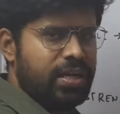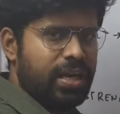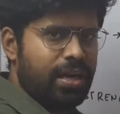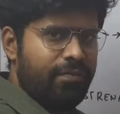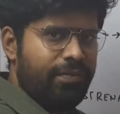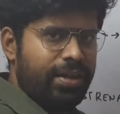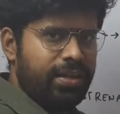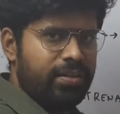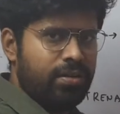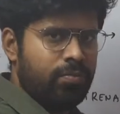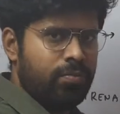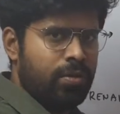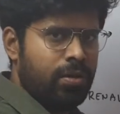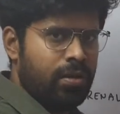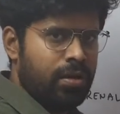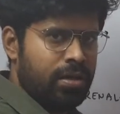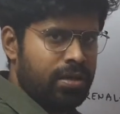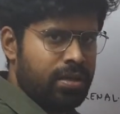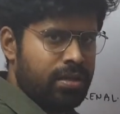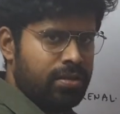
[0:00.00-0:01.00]
renal vein,
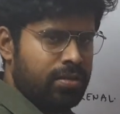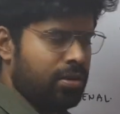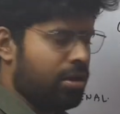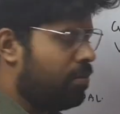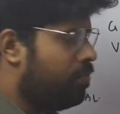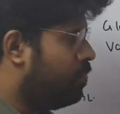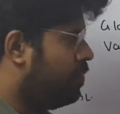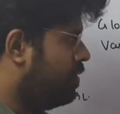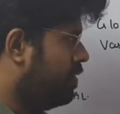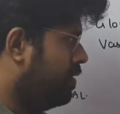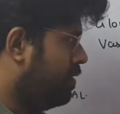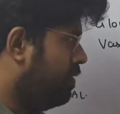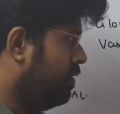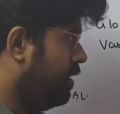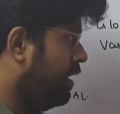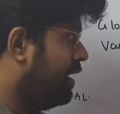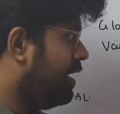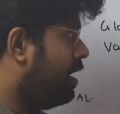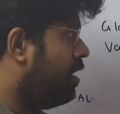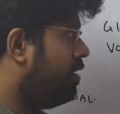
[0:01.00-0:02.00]
uh,
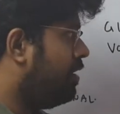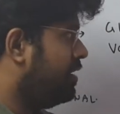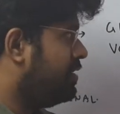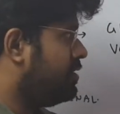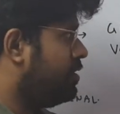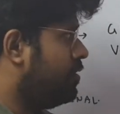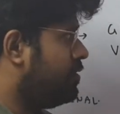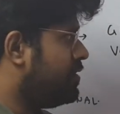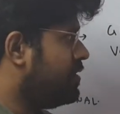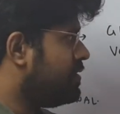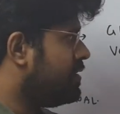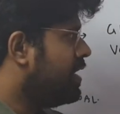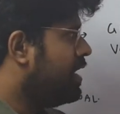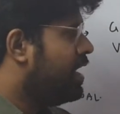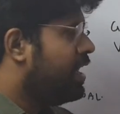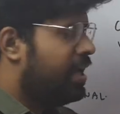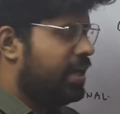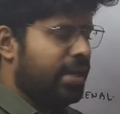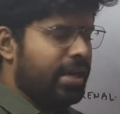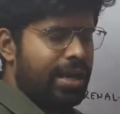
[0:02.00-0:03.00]
uh, renal artery stenosis,
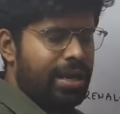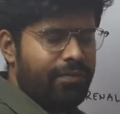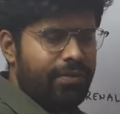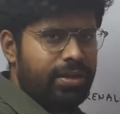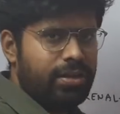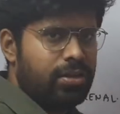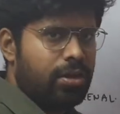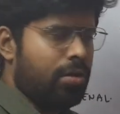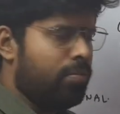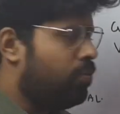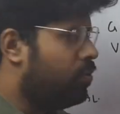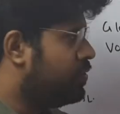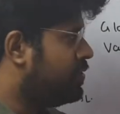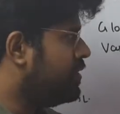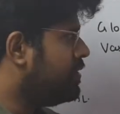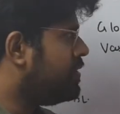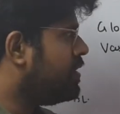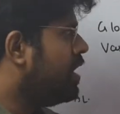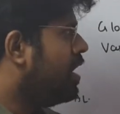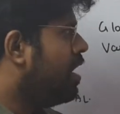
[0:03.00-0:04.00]
renal vein
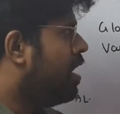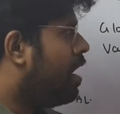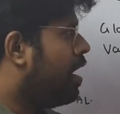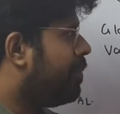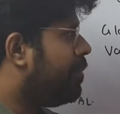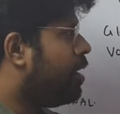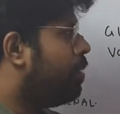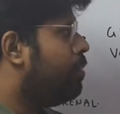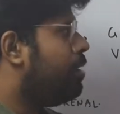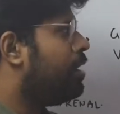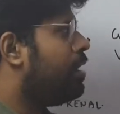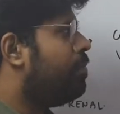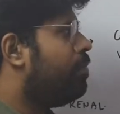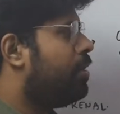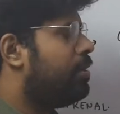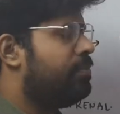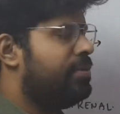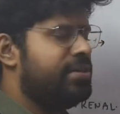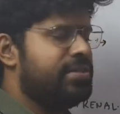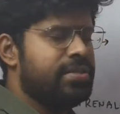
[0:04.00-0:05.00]
thrombosis, abdominal
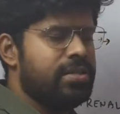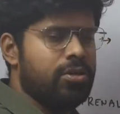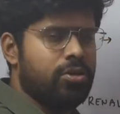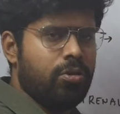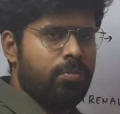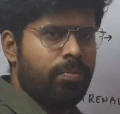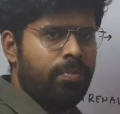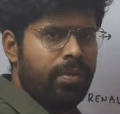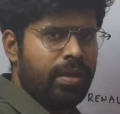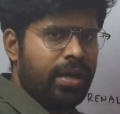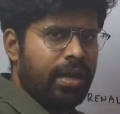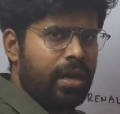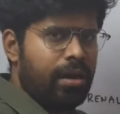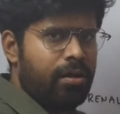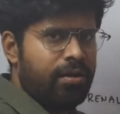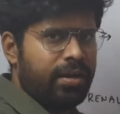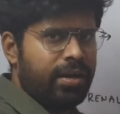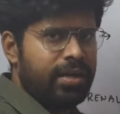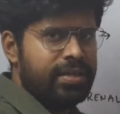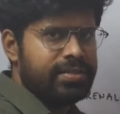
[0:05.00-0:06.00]
compartment syndrome, renal
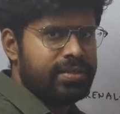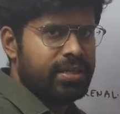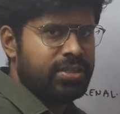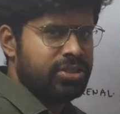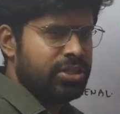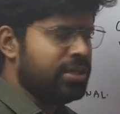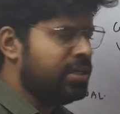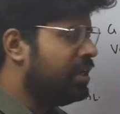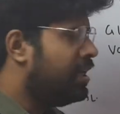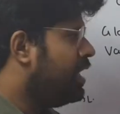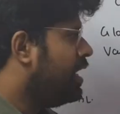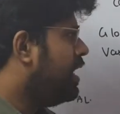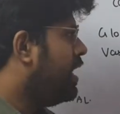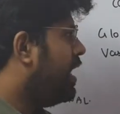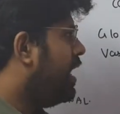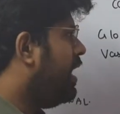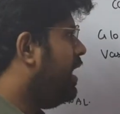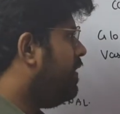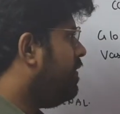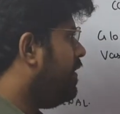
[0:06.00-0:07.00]
artery dissection,
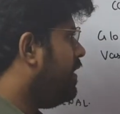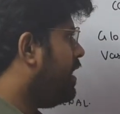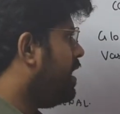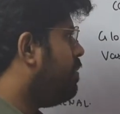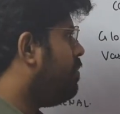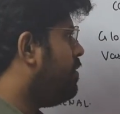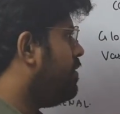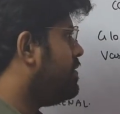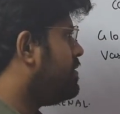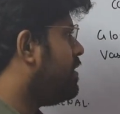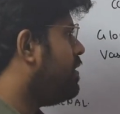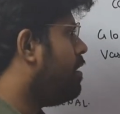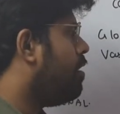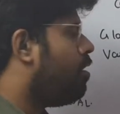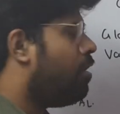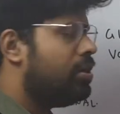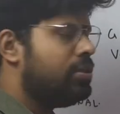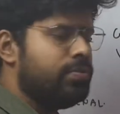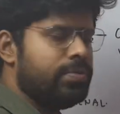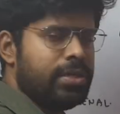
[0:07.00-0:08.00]
anything and this is the
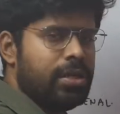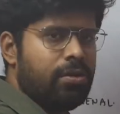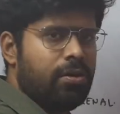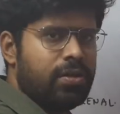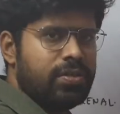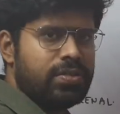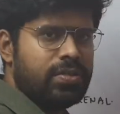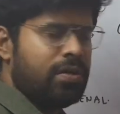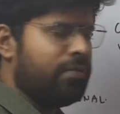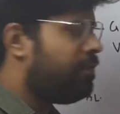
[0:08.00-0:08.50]
large vessel cause